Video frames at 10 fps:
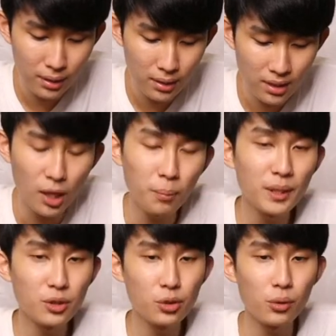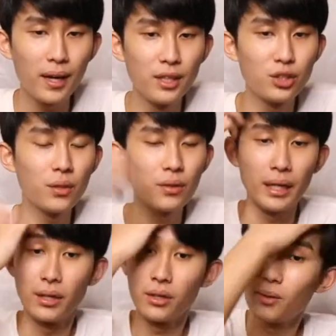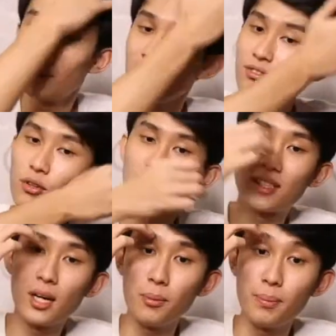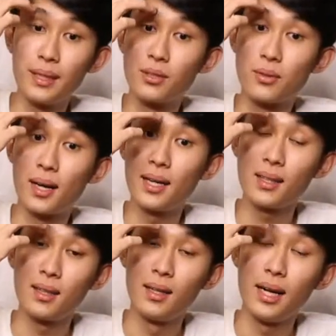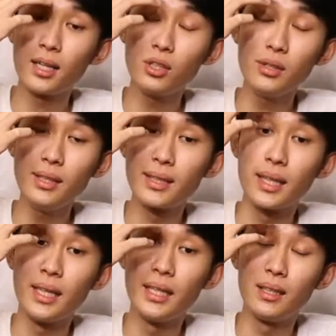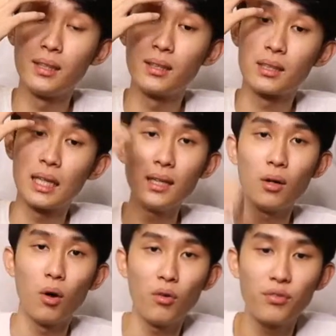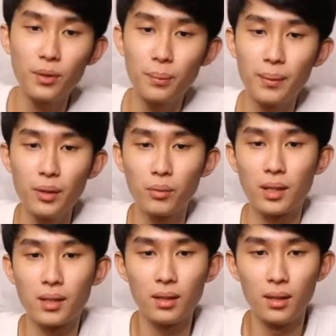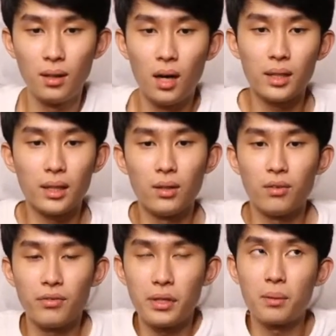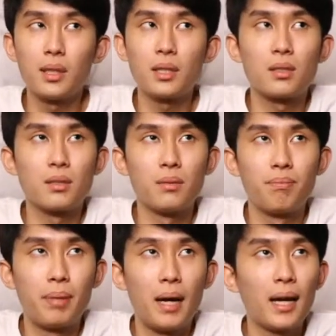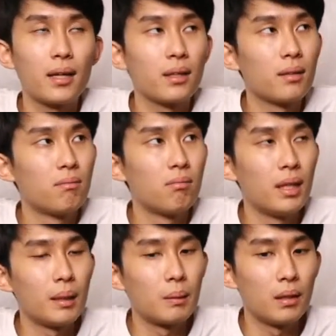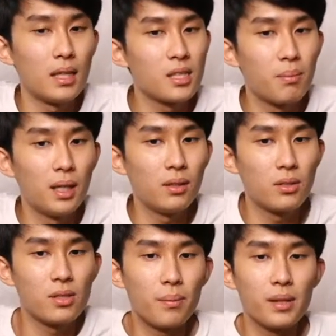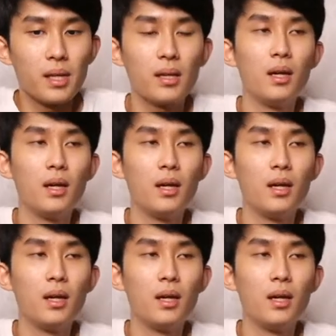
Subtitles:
Soundpeats True Engine 3. You know what? For Soundpeats, right? Actually, they kind of offered me with a lot of earbuds back at like last month or something.